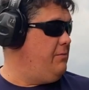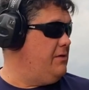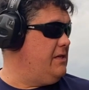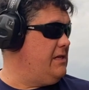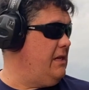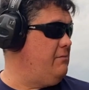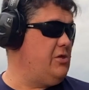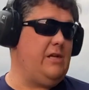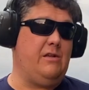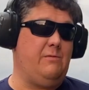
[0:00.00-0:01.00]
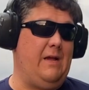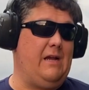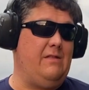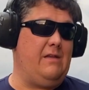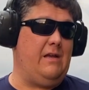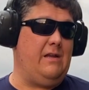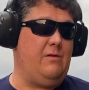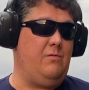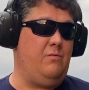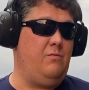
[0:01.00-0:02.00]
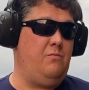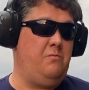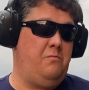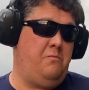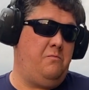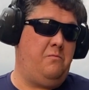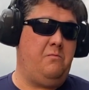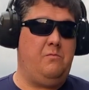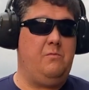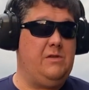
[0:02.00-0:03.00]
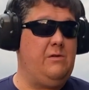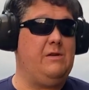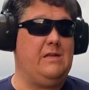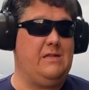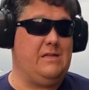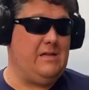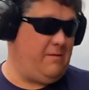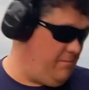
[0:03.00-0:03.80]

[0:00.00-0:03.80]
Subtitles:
put the same shells back in the gun and see what it does this time.